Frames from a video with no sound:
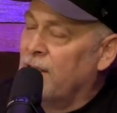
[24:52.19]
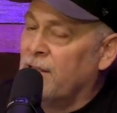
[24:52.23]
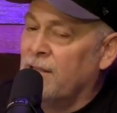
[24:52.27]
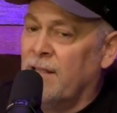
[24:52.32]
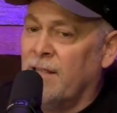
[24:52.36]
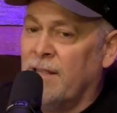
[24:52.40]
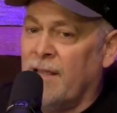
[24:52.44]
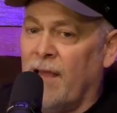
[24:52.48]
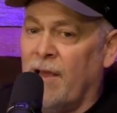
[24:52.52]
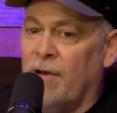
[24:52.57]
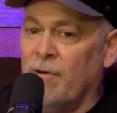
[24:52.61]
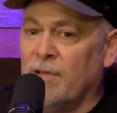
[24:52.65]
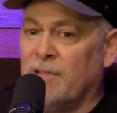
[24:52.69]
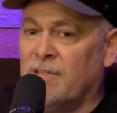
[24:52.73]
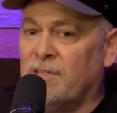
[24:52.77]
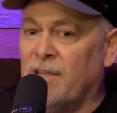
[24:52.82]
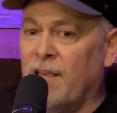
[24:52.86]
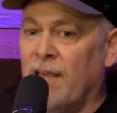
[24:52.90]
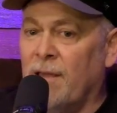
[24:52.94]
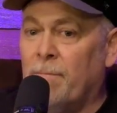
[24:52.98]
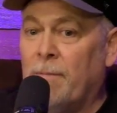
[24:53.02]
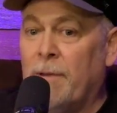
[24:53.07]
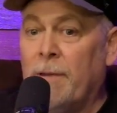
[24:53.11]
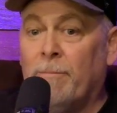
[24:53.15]
like I always
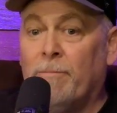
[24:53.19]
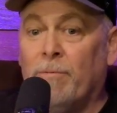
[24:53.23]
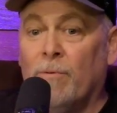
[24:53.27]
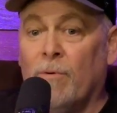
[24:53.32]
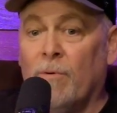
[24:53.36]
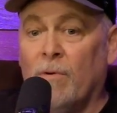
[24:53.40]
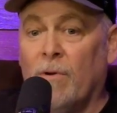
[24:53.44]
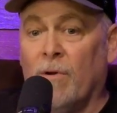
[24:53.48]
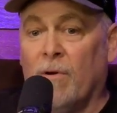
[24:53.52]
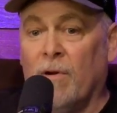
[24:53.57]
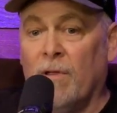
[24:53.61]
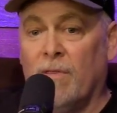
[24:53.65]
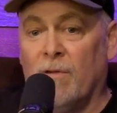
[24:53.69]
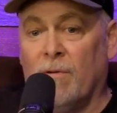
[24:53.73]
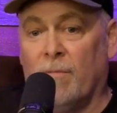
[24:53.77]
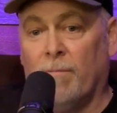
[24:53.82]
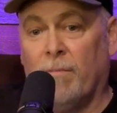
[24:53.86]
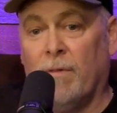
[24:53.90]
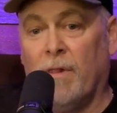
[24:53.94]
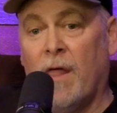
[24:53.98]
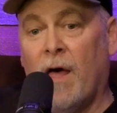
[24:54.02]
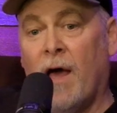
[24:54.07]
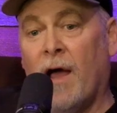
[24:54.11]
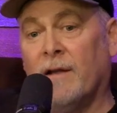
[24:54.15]
say, people are either
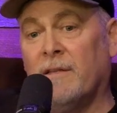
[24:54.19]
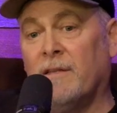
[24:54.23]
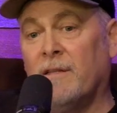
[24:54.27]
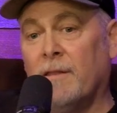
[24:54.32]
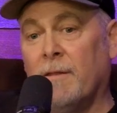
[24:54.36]
blocked